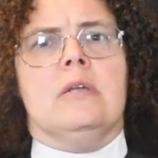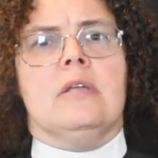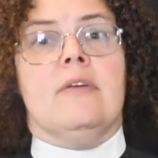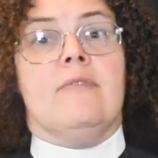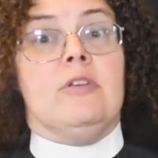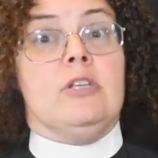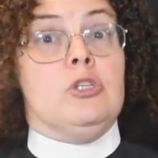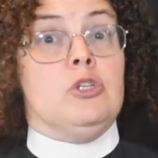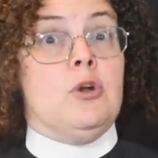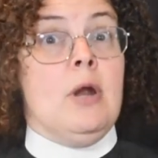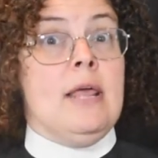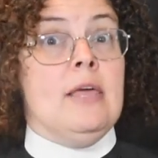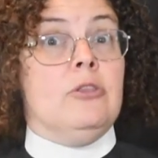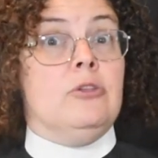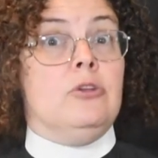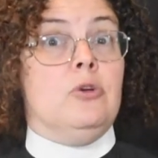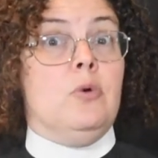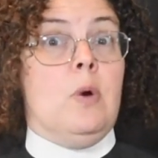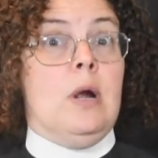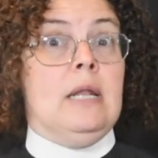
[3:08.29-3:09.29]
giving
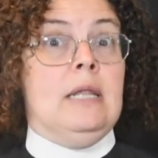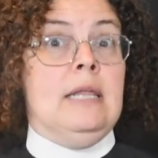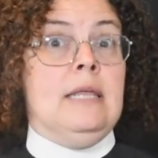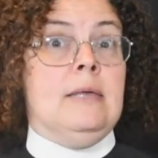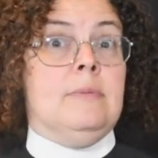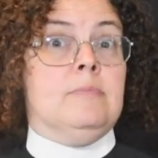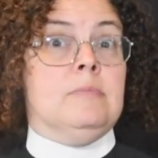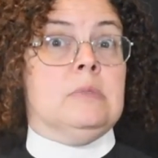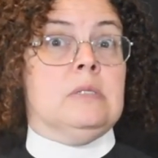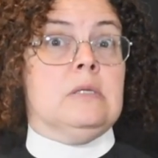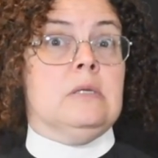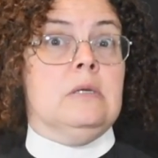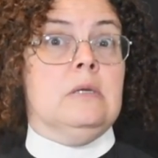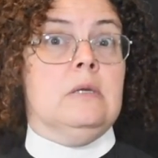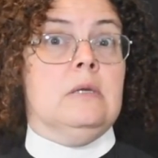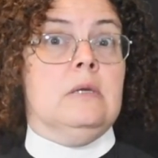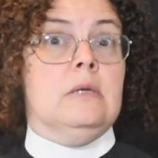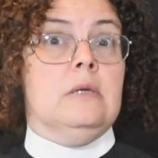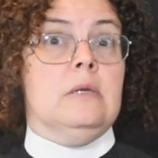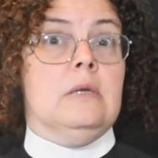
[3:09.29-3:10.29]
strength to our limbs
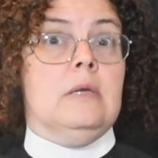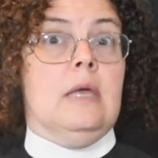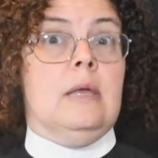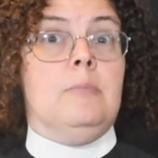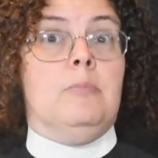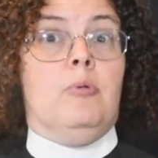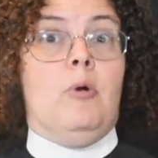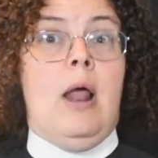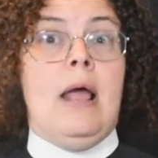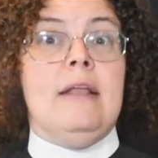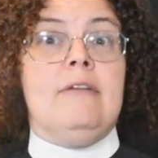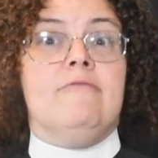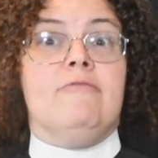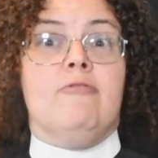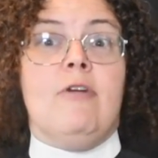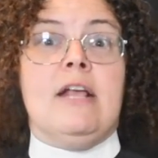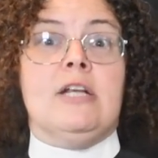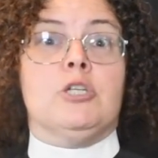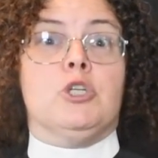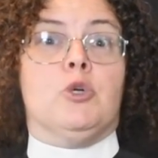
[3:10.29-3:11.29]
and bright
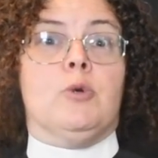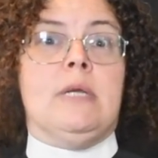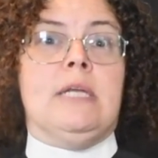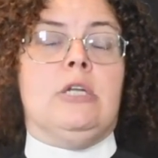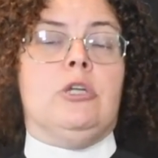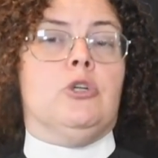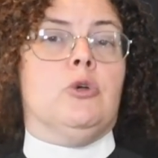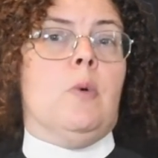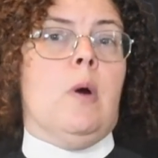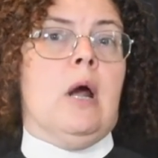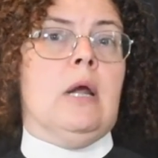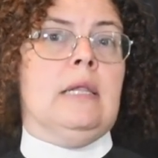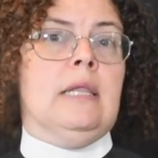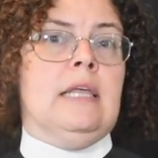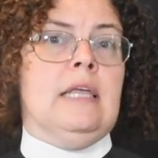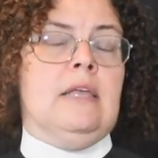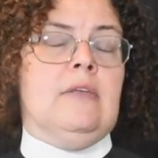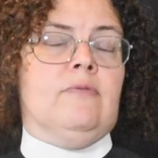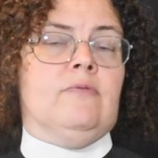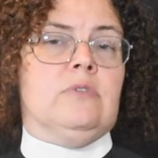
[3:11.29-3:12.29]
fresh green to our
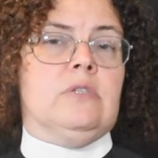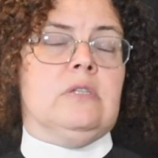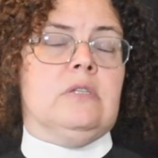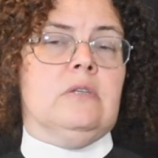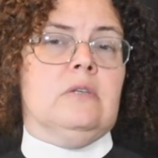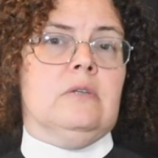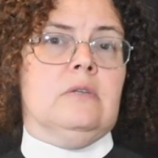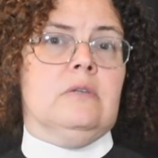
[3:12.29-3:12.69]
leaves.